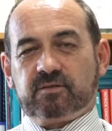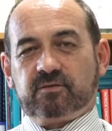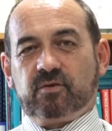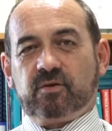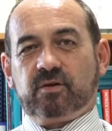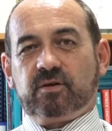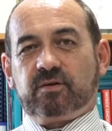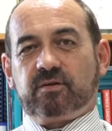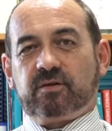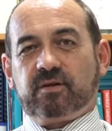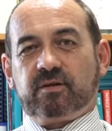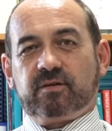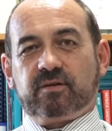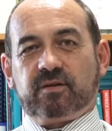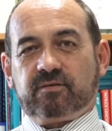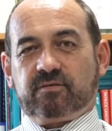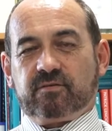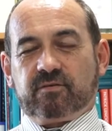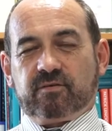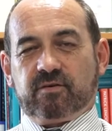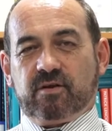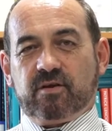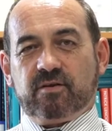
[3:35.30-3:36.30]
Turnitin
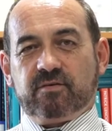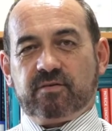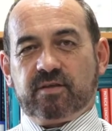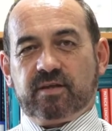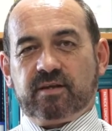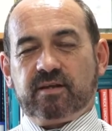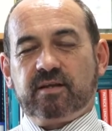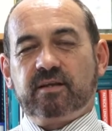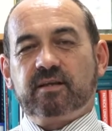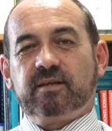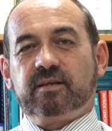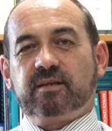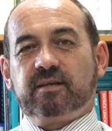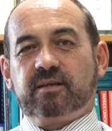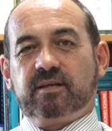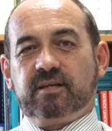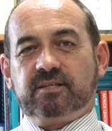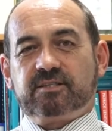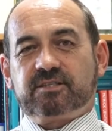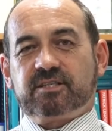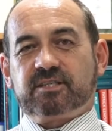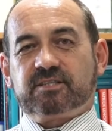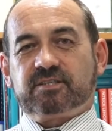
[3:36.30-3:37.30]
doesn't know that,
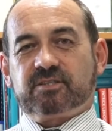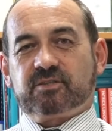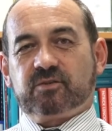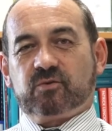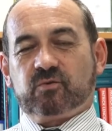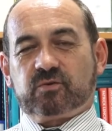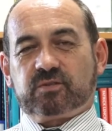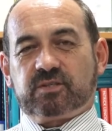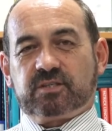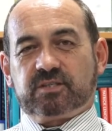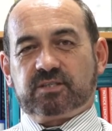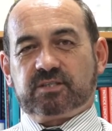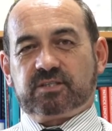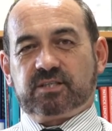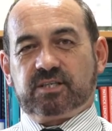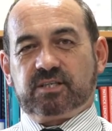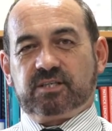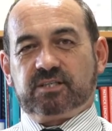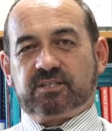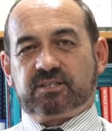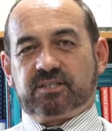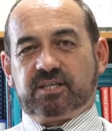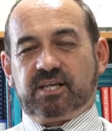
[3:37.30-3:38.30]
it just looks and
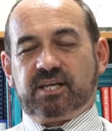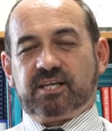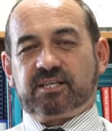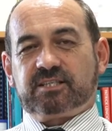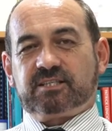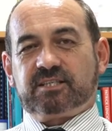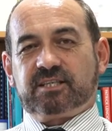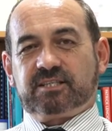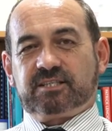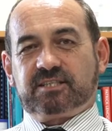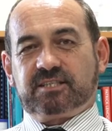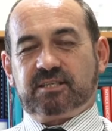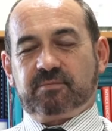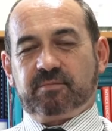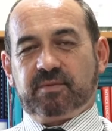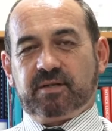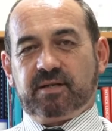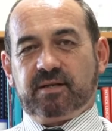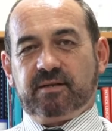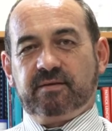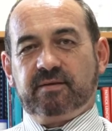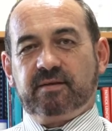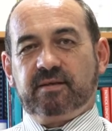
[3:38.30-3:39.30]
sees text that's
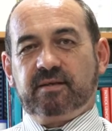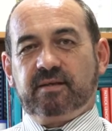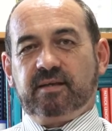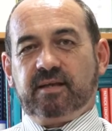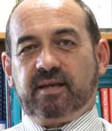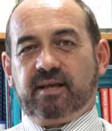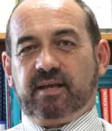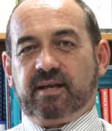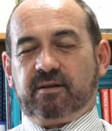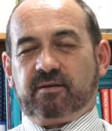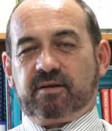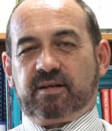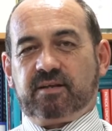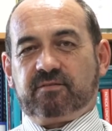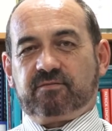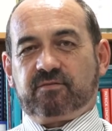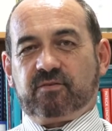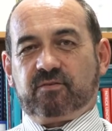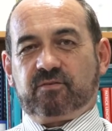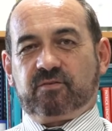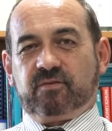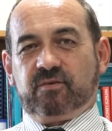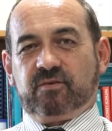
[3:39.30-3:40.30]
similar and it gives
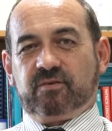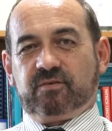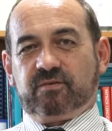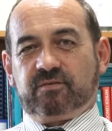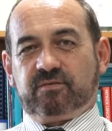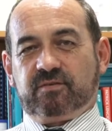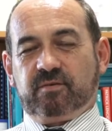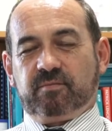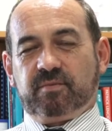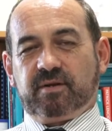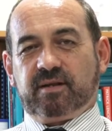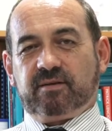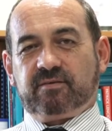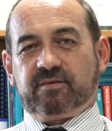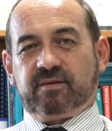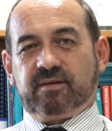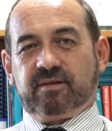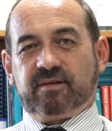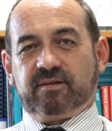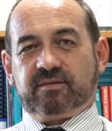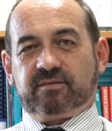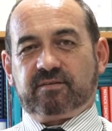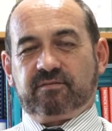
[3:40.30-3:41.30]
a similarity
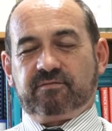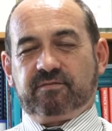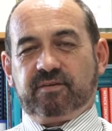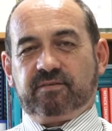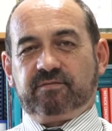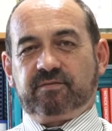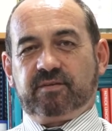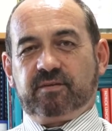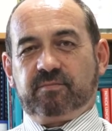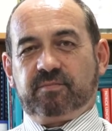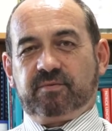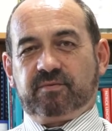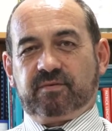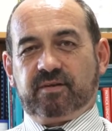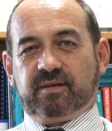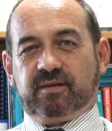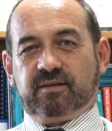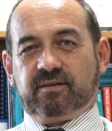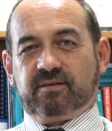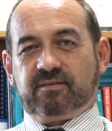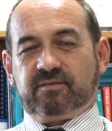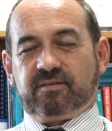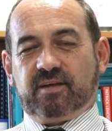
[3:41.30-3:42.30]
index of
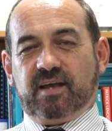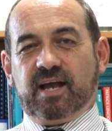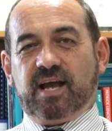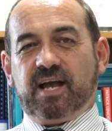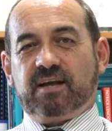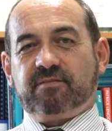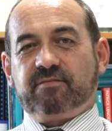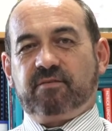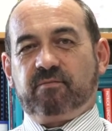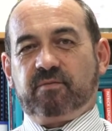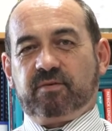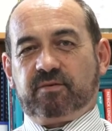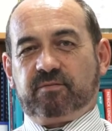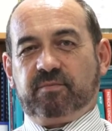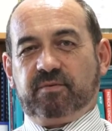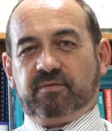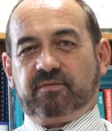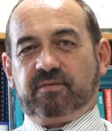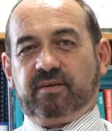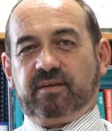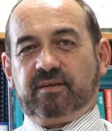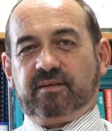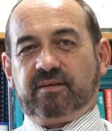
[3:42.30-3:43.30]
50% because half of what's
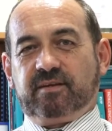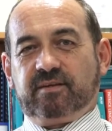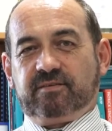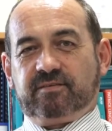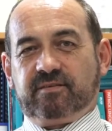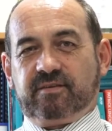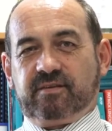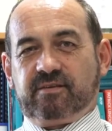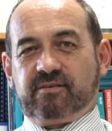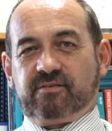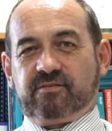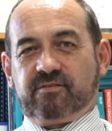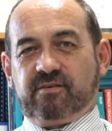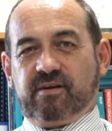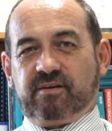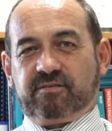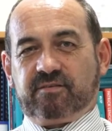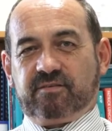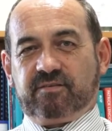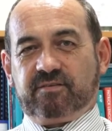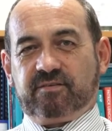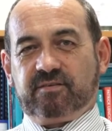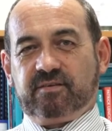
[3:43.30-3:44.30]
presented is the
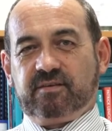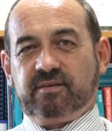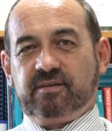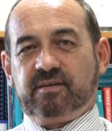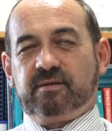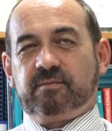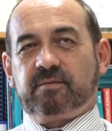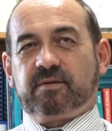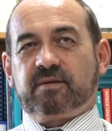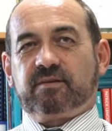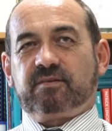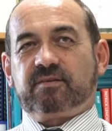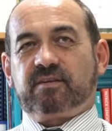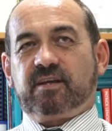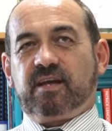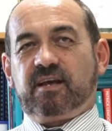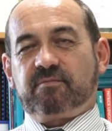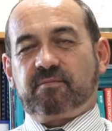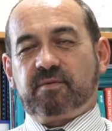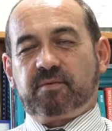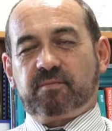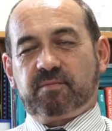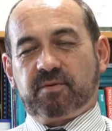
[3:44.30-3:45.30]
instructions. But a
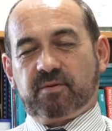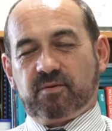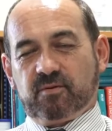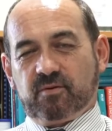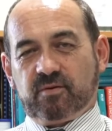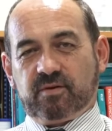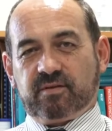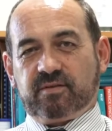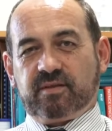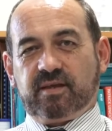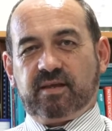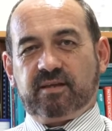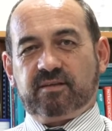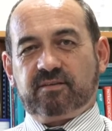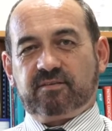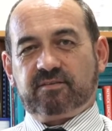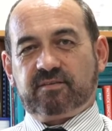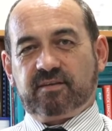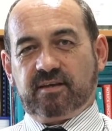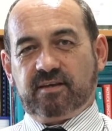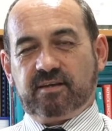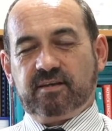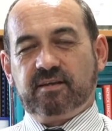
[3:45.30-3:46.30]
staff member would look at that and
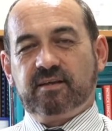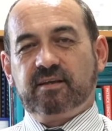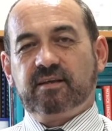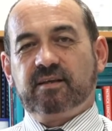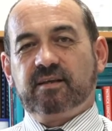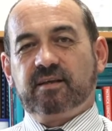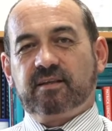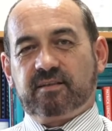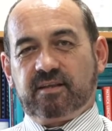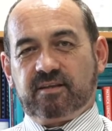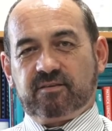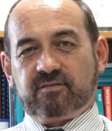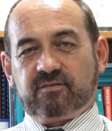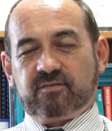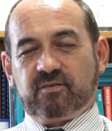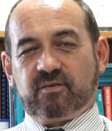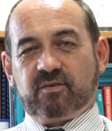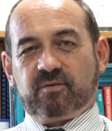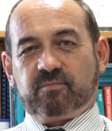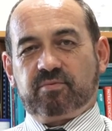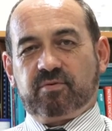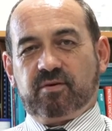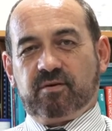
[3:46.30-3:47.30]
say, that's
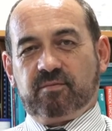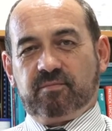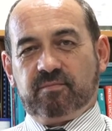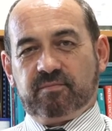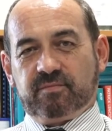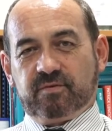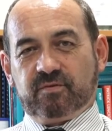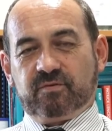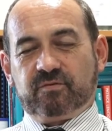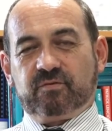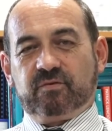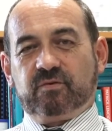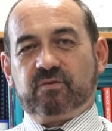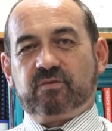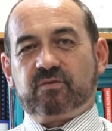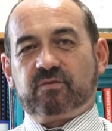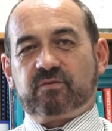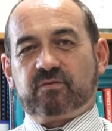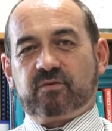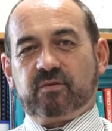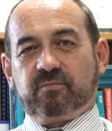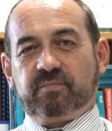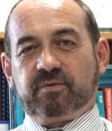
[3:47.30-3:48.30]
not a problem, the
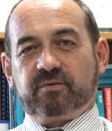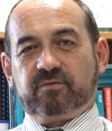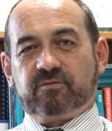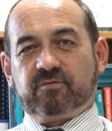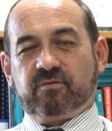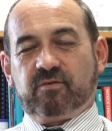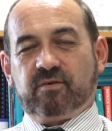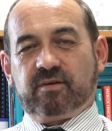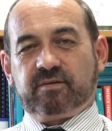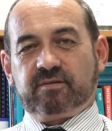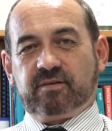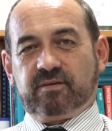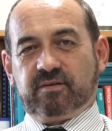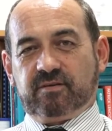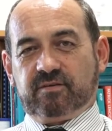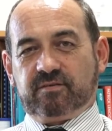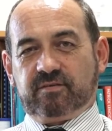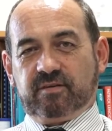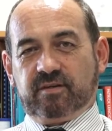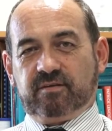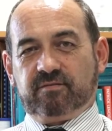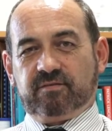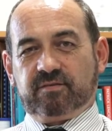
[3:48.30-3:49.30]
student's not been trying to
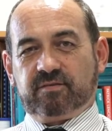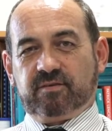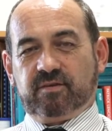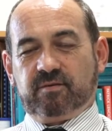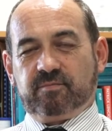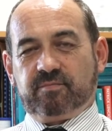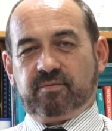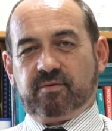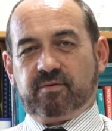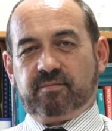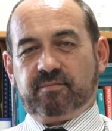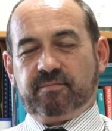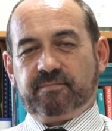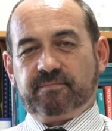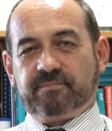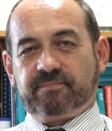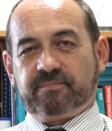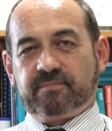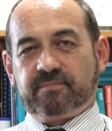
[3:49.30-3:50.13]
deceive us, no problem.